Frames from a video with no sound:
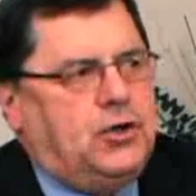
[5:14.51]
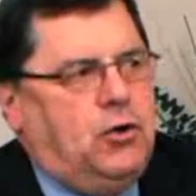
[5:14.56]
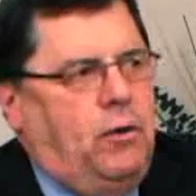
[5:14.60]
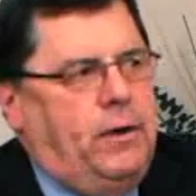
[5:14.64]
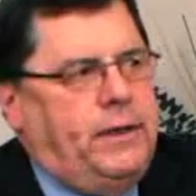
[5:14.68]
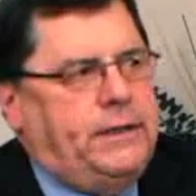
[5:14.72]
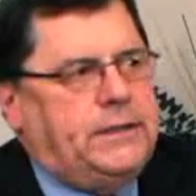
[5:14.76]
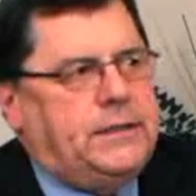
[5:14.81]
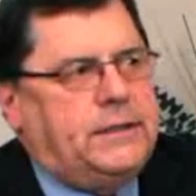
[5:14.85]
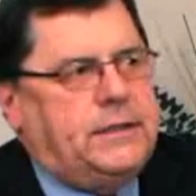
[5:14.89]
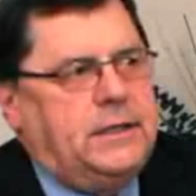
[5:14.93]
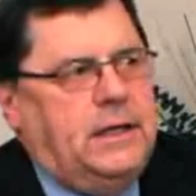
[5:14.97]

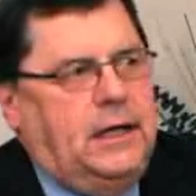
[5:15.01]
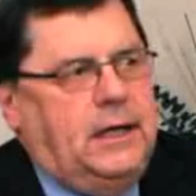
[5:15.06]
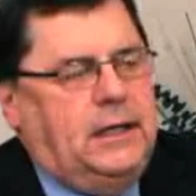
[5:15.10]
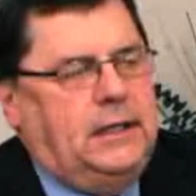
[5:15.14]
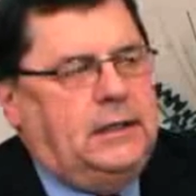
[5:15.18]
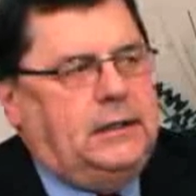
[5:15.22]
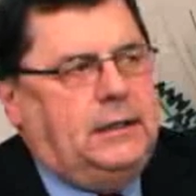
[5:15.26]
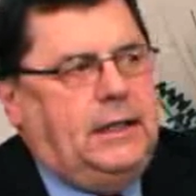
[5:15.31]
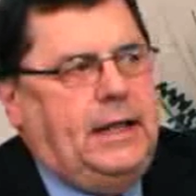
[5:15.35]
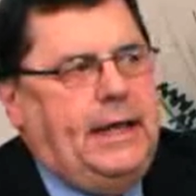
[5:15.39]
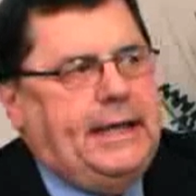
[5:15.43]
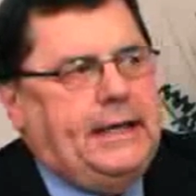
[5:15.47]
Joints
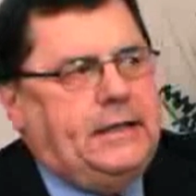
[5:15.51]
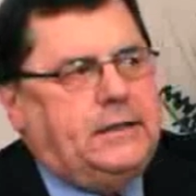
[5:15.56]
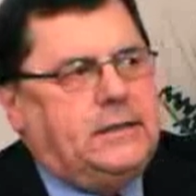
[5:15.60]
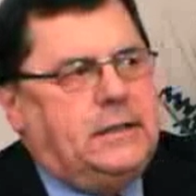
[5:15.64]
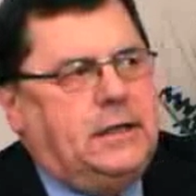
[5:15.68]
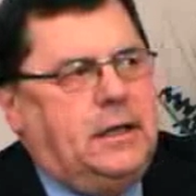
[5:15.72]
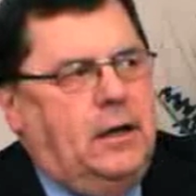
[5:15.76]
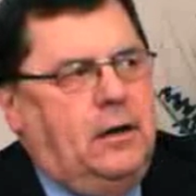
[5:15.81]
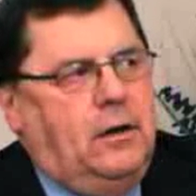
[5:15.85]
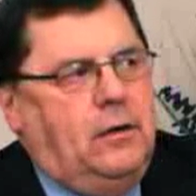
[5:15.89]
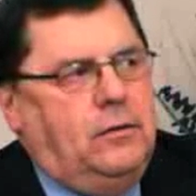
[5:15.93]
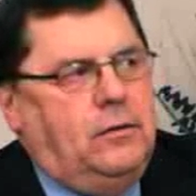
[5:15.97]
like
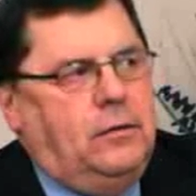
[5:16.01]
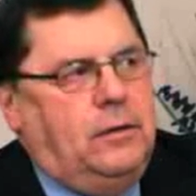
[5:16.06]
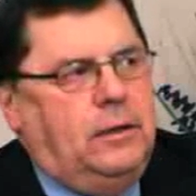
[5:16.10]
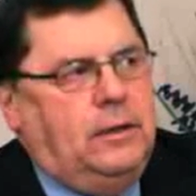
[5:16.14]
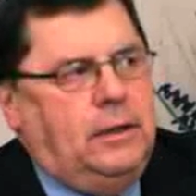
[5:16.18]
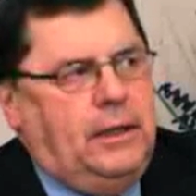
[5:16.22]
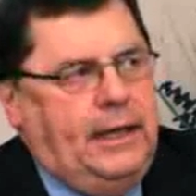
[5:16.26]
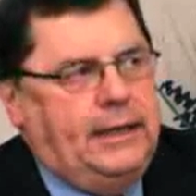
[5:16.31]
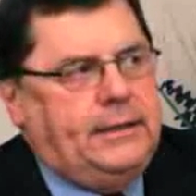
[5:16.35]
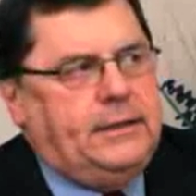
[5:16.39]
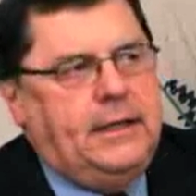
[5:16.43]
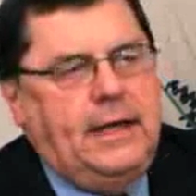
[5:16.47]

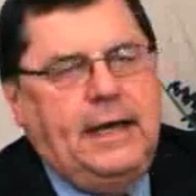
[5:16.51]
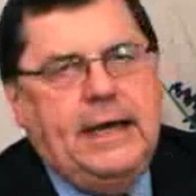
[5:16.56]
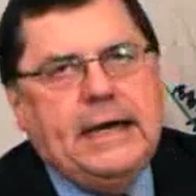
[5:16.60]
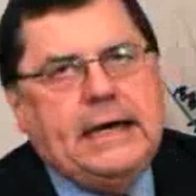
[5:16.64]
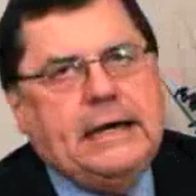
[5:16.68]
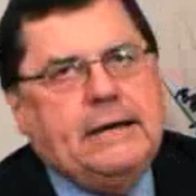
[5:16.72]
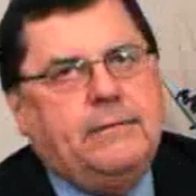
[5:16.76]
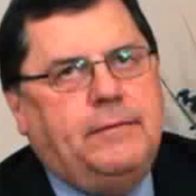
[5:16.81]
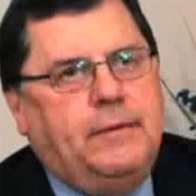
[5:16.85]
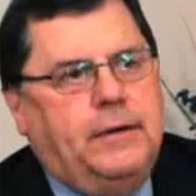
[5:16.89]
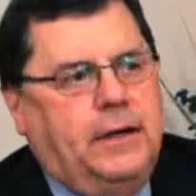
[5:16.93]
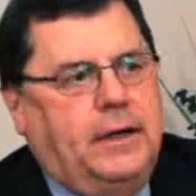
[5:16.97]
to
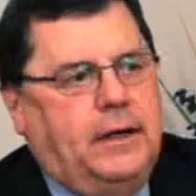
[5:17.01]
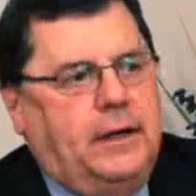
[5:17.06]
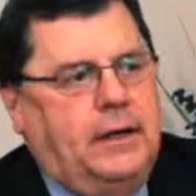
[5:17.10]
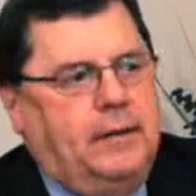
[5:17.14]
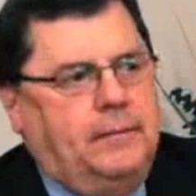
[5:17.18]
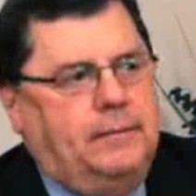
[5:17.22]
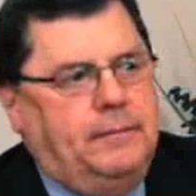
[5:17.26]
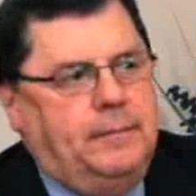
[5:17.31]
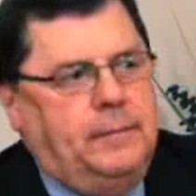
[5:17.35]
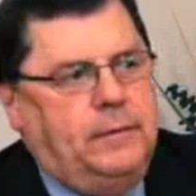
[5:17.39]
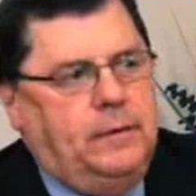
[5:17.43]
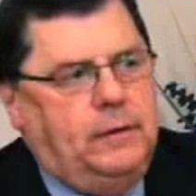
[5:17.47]

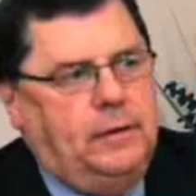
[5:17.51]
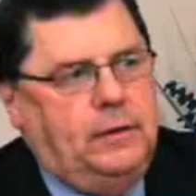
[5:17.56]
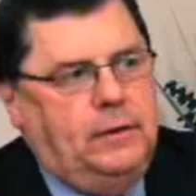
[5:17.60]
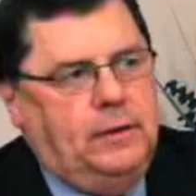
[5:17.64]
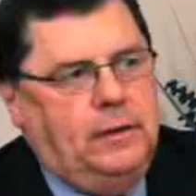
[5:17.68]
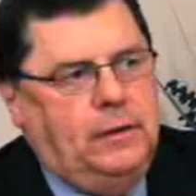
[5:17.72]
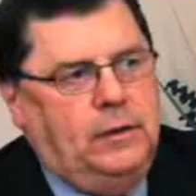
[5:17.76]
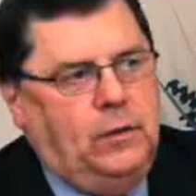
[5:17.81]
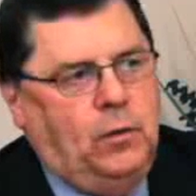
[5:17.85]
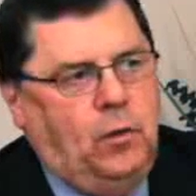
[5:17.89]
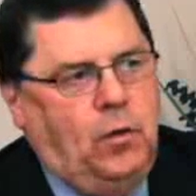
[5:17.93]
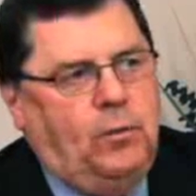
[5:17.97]
have
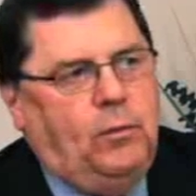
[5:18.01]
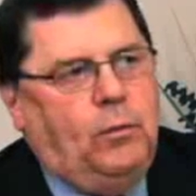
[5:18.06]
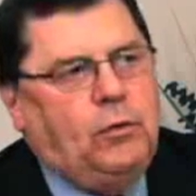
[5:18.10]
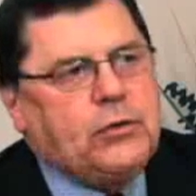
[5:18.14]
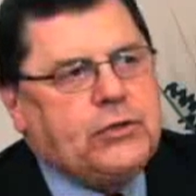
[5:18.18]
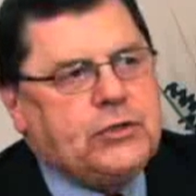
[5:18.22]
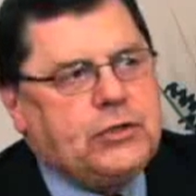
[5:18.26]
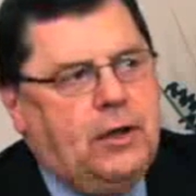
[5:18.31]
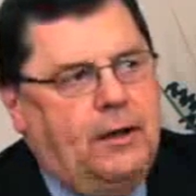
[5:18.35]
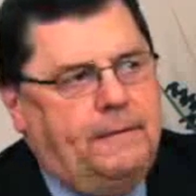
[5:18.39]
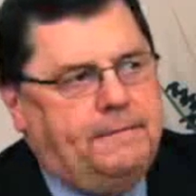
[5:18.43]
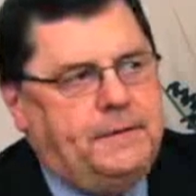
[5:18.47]

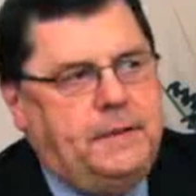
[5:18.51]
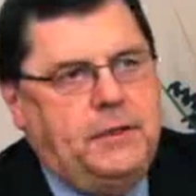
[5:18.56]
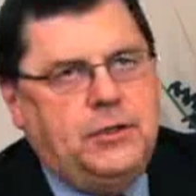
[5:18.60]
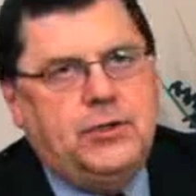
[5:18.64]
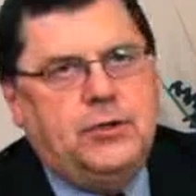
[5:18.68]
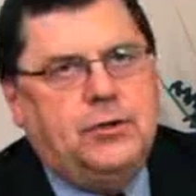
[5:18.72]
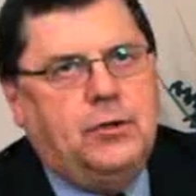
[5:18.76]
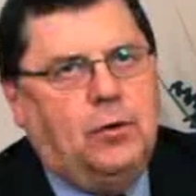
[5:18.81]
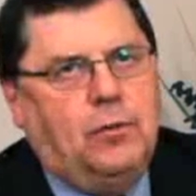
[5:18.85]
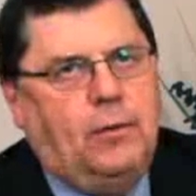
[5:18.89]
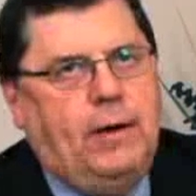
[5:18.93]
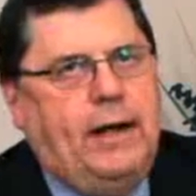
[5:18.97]
normal soft
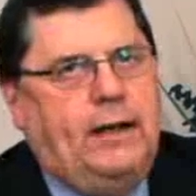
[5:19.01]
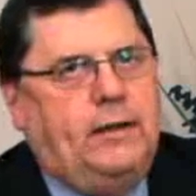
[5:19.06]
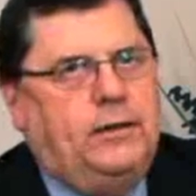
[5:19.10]
tissue